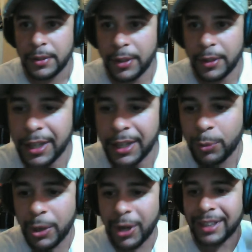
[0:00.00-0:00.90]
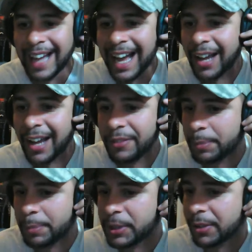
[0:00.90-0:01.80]
All right, guys, we're alive.
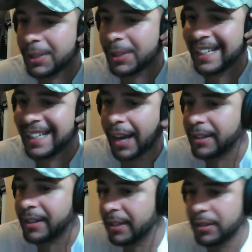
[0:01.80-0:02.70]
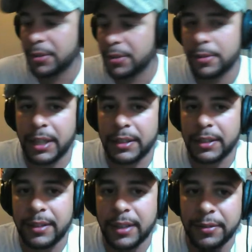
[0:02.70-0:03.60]
Episode 90 of the Shooter's
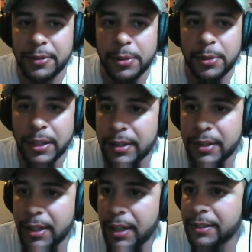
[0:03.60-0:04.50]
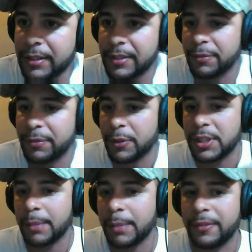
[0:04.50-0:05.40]
Mindset. Thanks for joining us, guys. This is the first
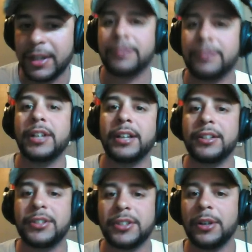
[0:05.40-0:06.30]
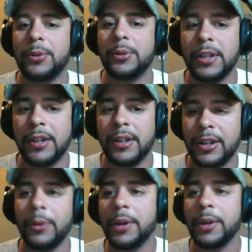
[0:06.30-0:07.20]
time I've ever done the show
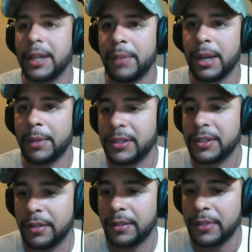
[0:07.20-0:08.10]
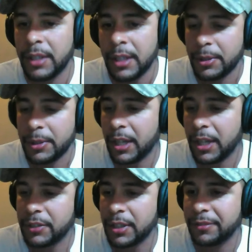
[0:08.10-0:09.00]
going in by myself. We should
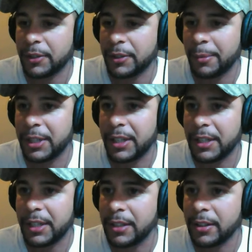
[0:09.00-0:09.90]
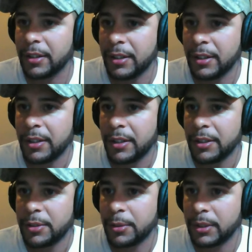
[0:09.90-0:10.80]
have Jennifer coming in here
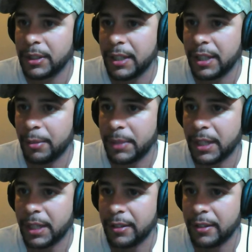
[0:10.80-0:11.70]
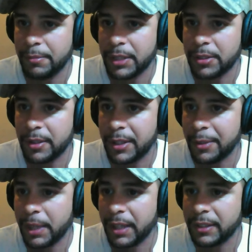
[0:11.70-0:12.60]
shortly to help me out and make sure I
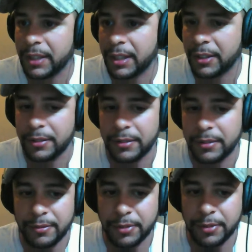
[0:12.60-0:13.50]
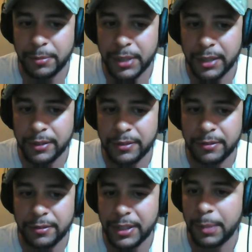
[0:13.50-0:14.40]
don't pass out from not
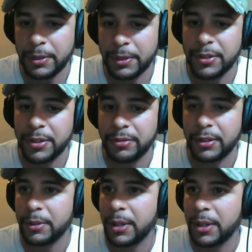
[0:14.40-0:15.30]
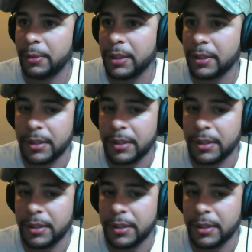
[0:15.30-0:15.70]
keeping the show flow going